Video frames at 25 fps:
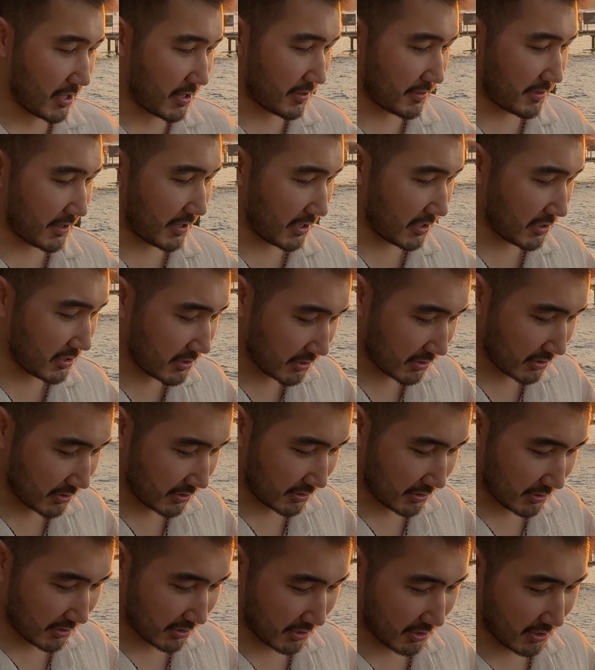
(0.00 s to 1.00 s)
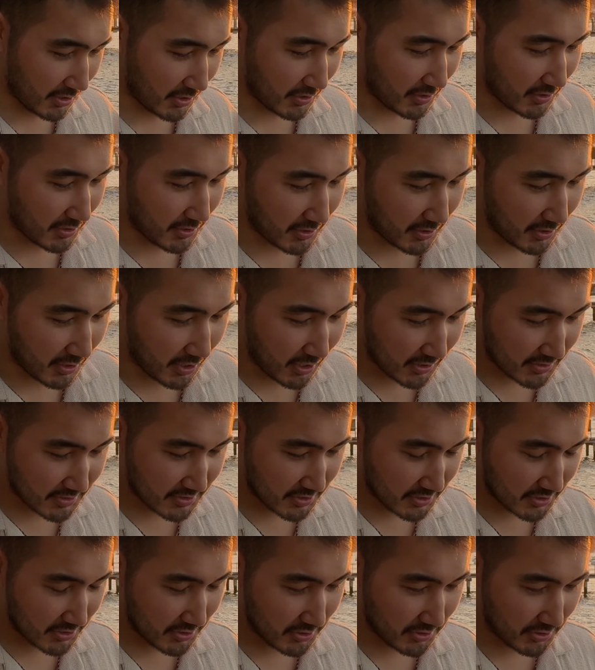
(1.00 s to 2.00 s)
Then ask
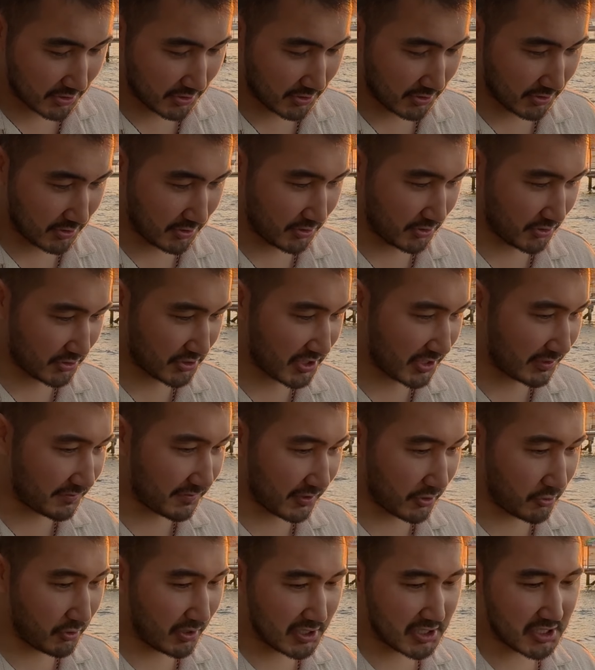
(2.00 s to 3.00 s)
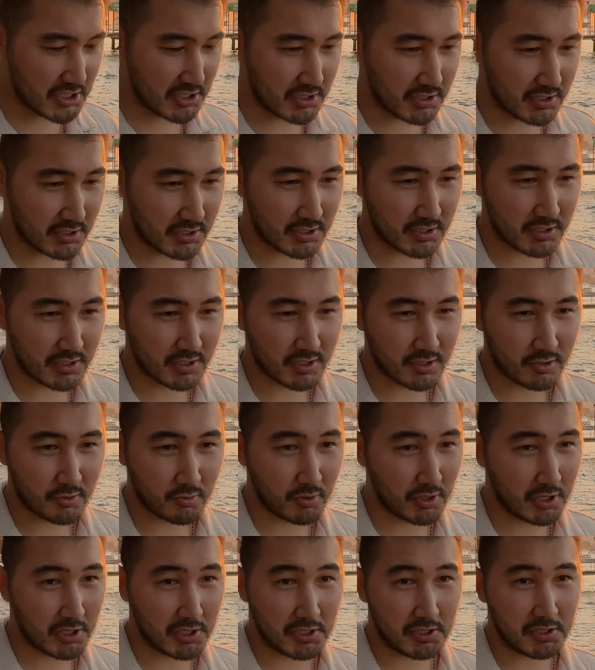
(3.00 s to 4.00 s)
yourself a question.
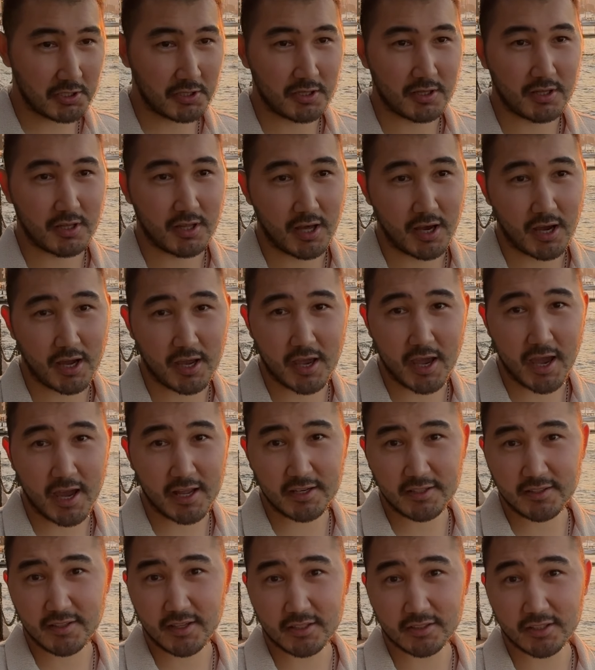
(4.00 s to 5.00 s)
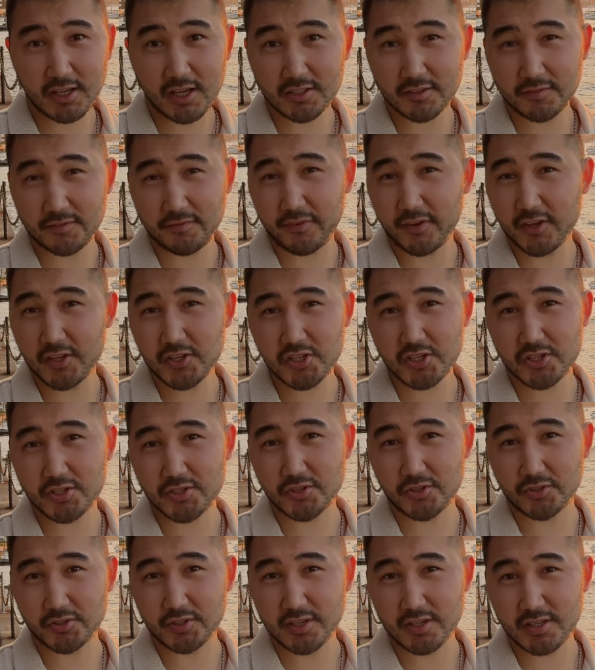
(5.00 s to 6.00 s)
Well, I added a lot of
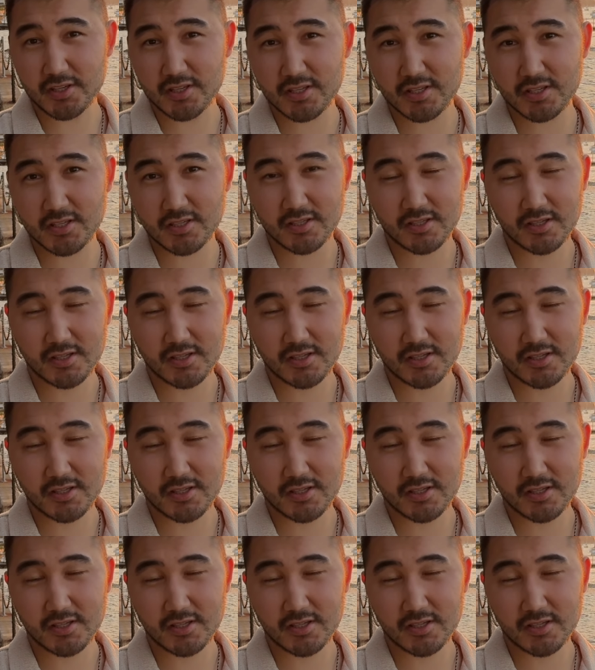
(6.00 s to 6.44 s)
features on this.